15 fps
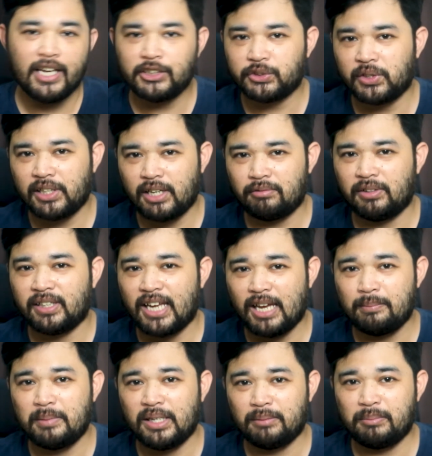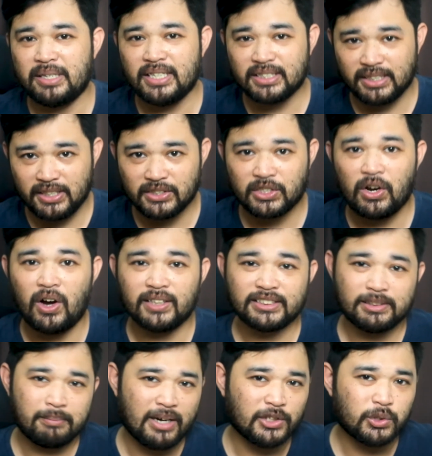Entry-level gaming PCs
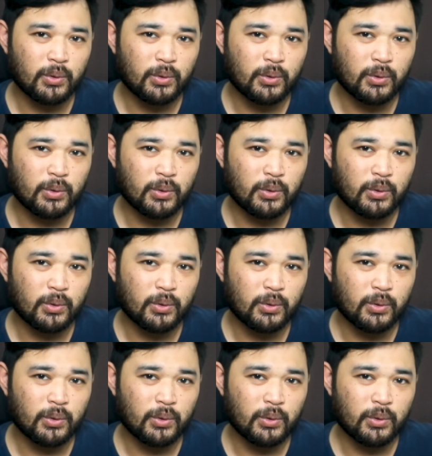cost about